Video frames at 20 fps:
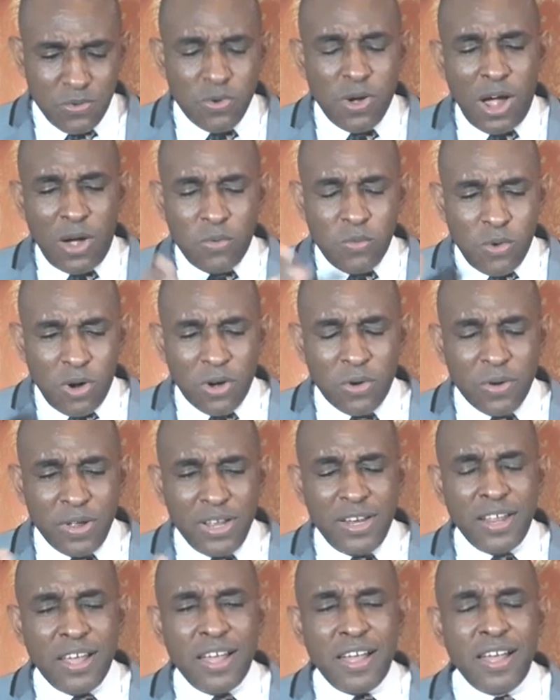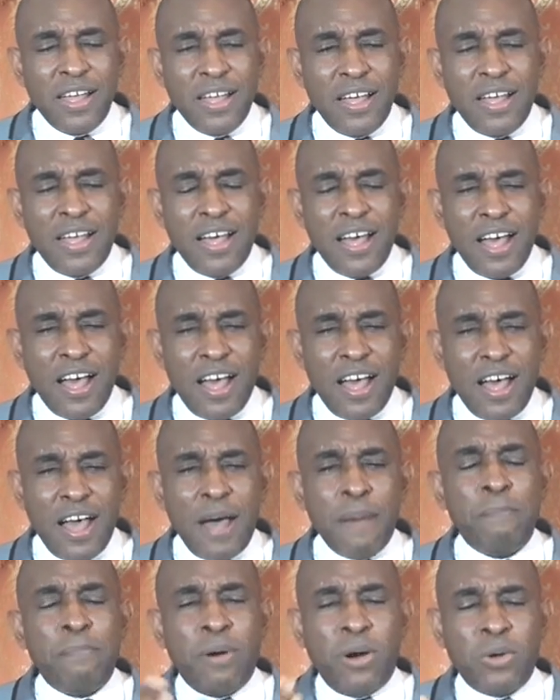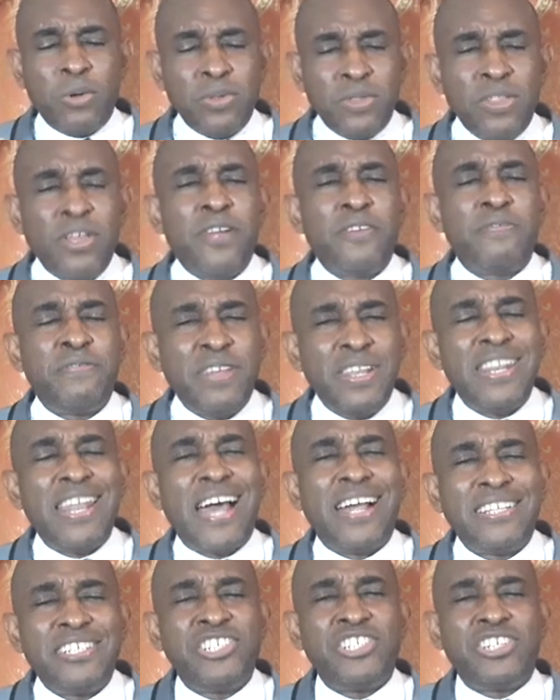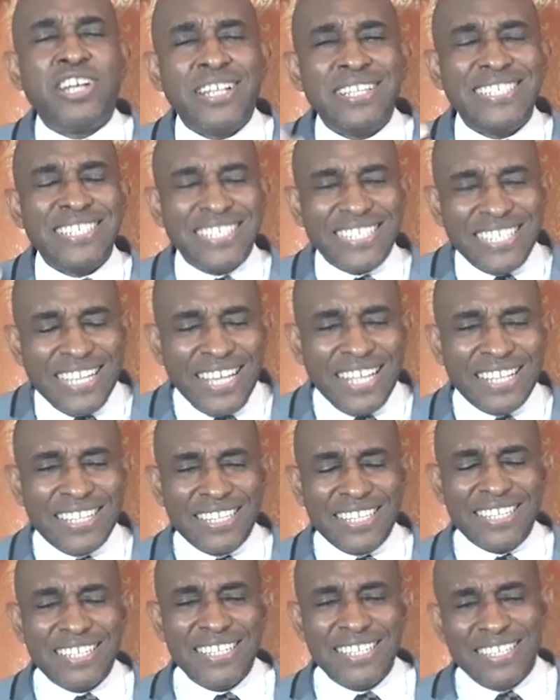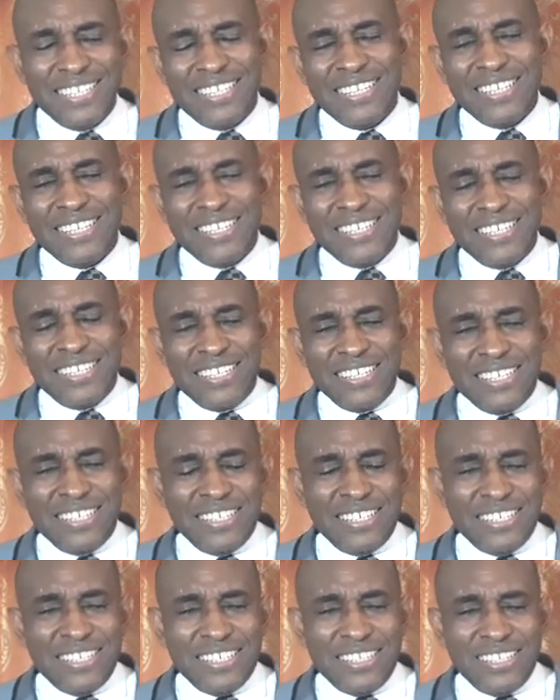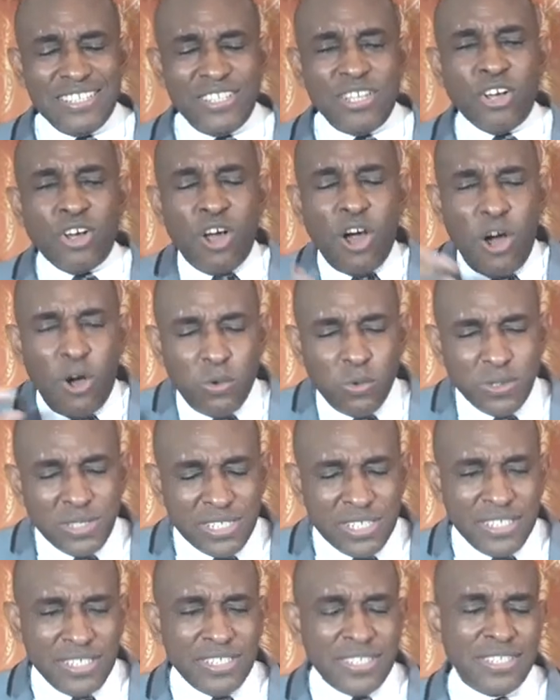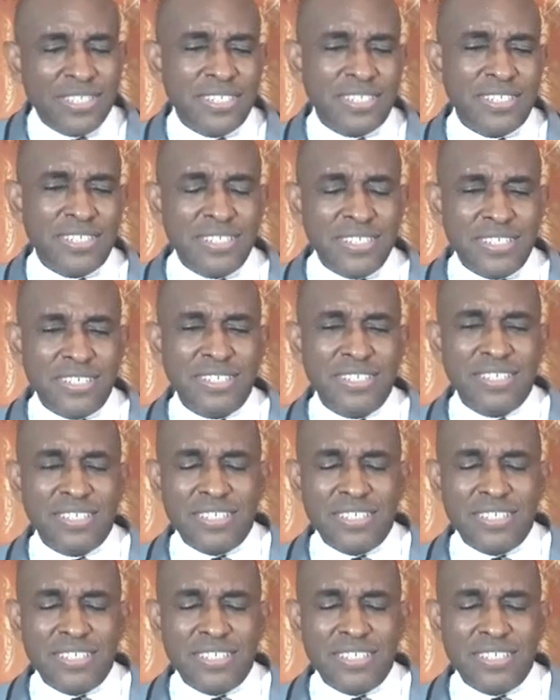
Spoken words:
who are worried about their financial state, their houses,